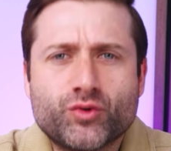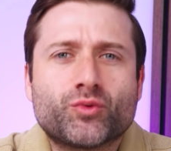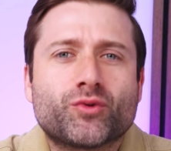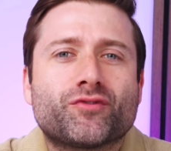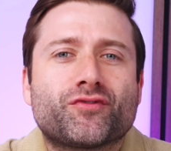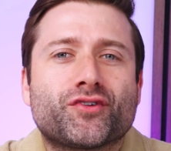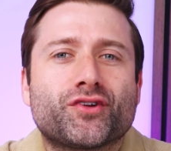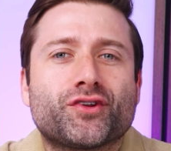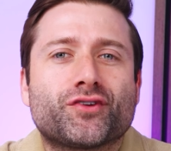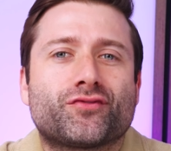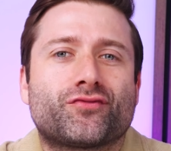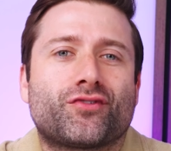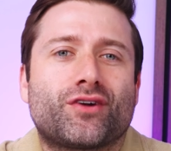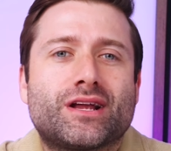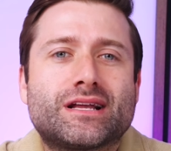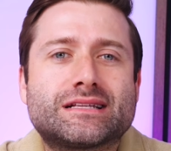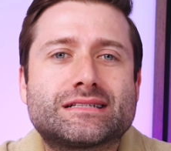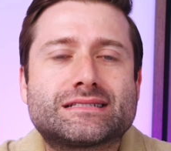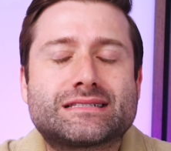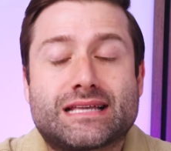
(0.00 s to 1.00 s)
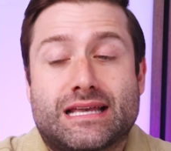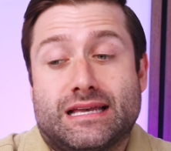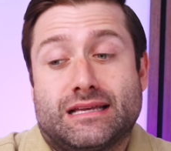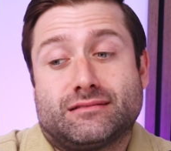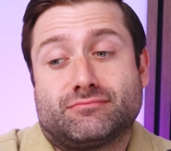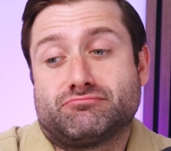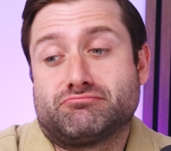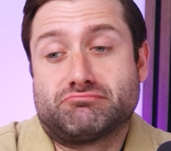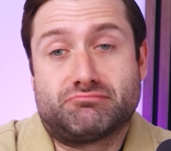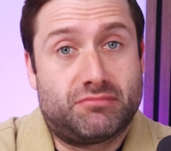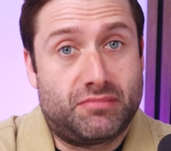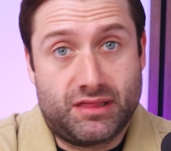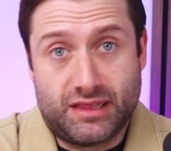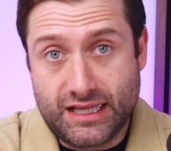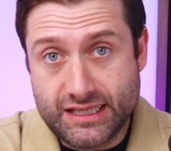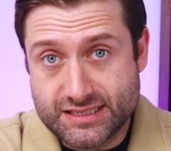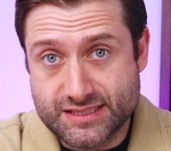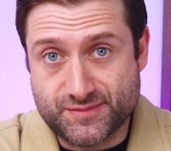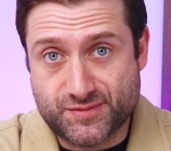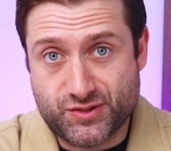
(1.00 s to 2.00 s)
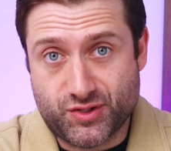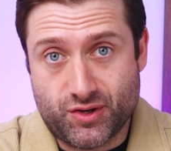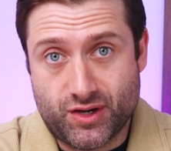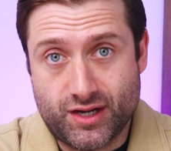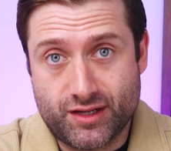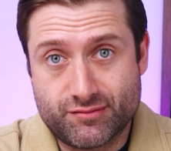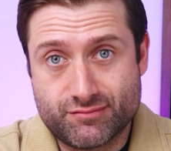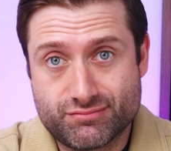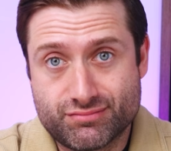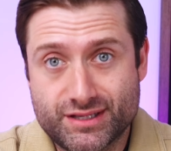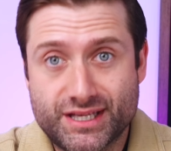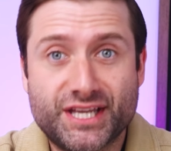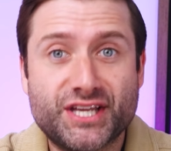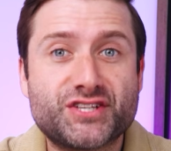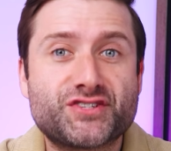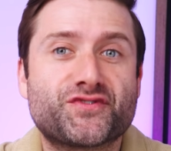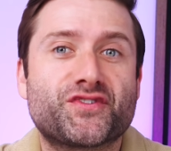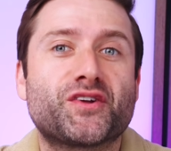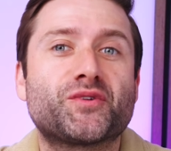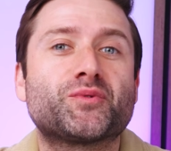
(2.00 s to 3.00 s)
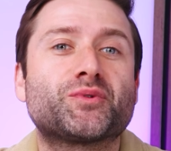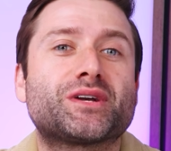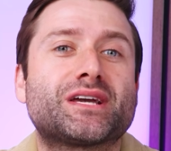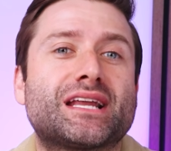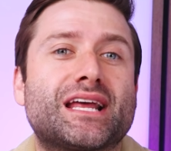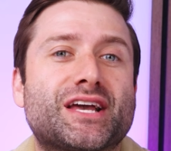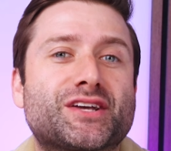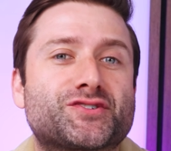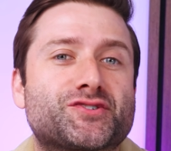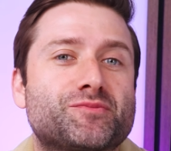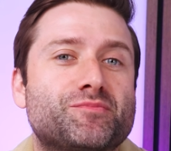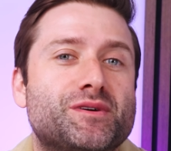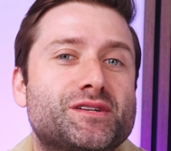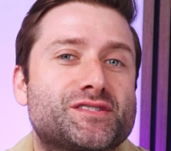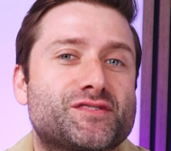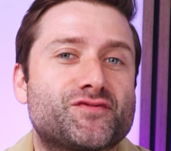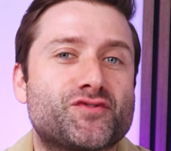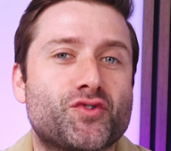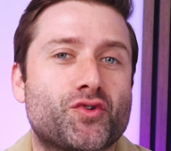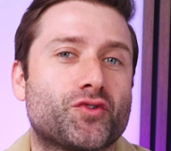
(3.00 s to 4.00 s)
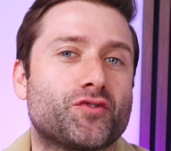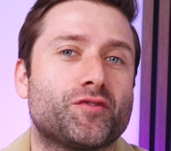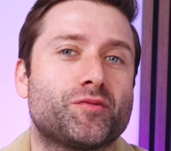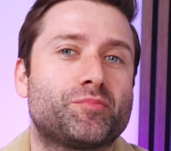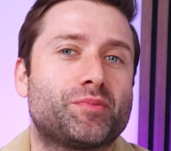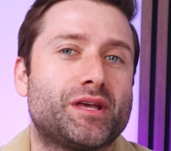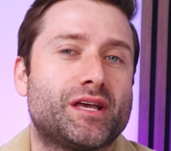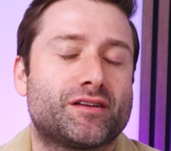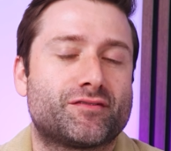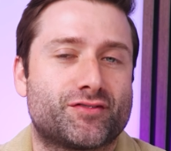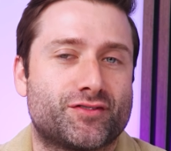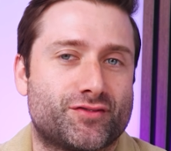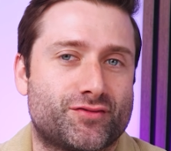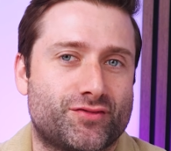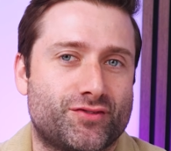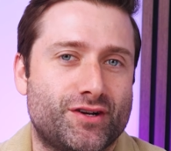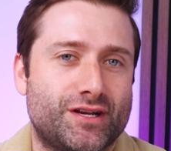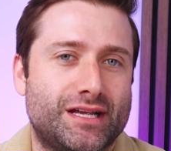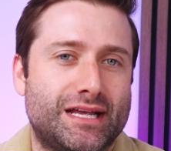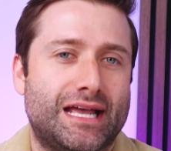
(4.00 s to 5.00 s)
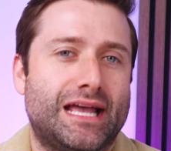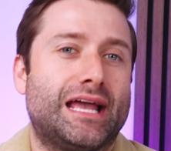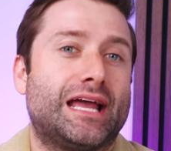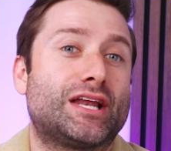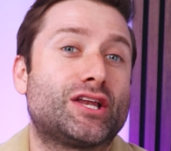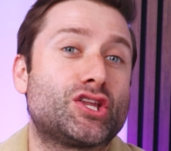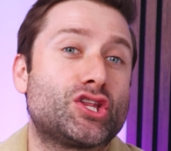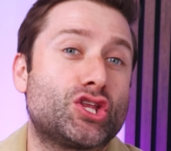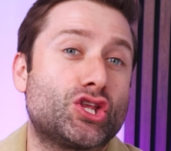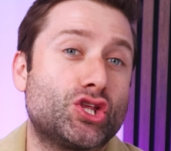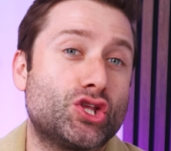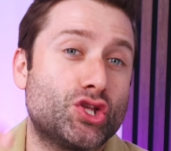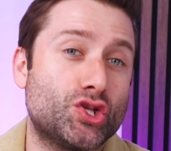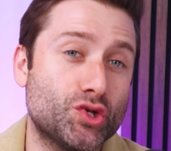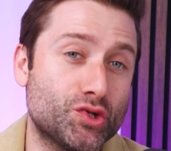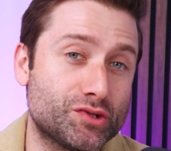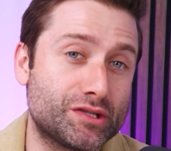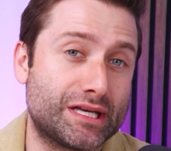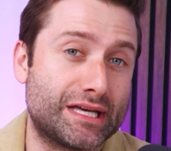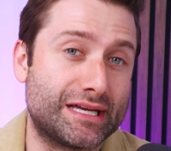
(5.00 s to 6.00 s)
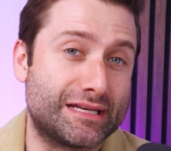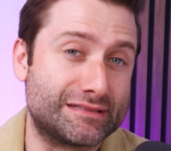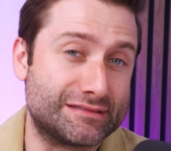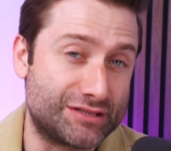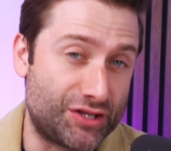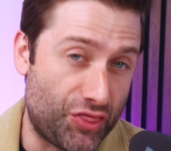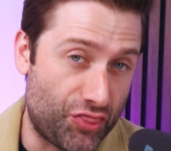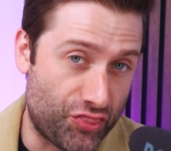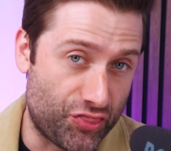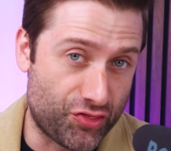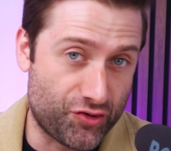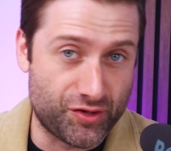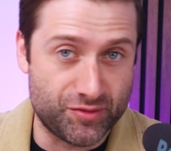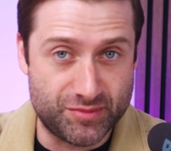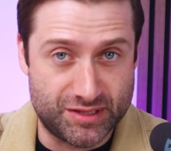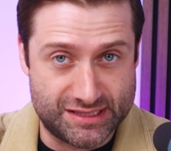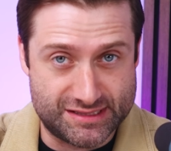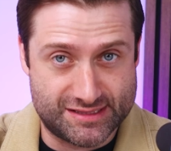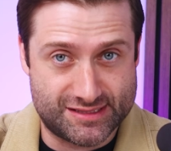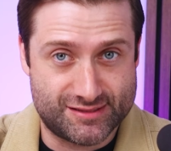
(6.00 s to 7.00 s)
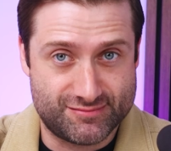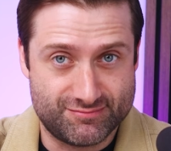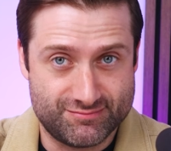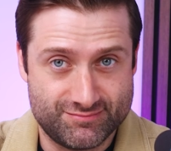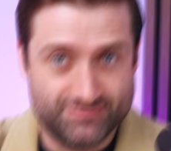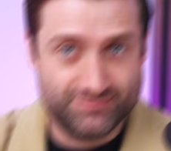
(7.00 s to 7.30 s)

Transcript: you refer your friends and they subscribe, each friend will get extra months of NordVPN for free, and you'll get 3 months.